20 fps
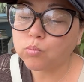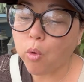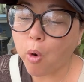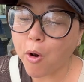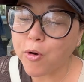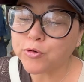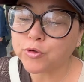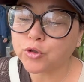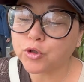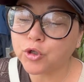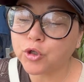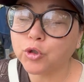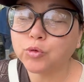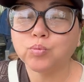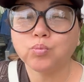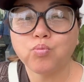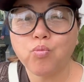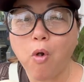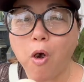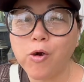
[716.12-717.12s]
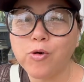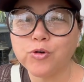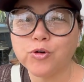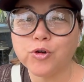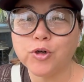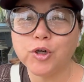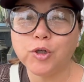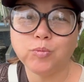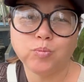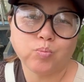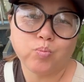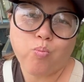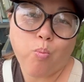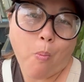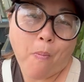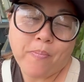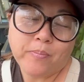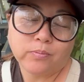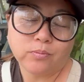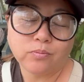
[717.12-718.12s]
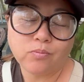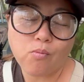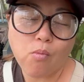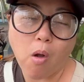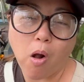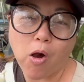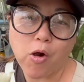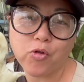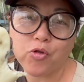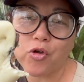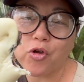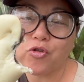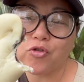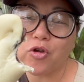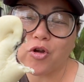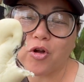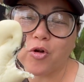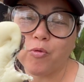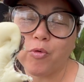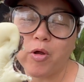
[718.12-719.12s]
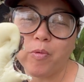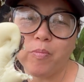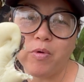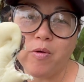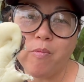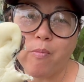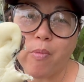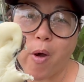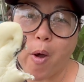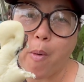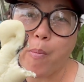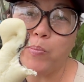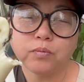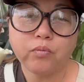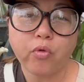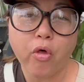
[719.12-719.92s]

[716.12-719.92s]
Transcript: It's cute. It's good. It tastes like a red bean bun.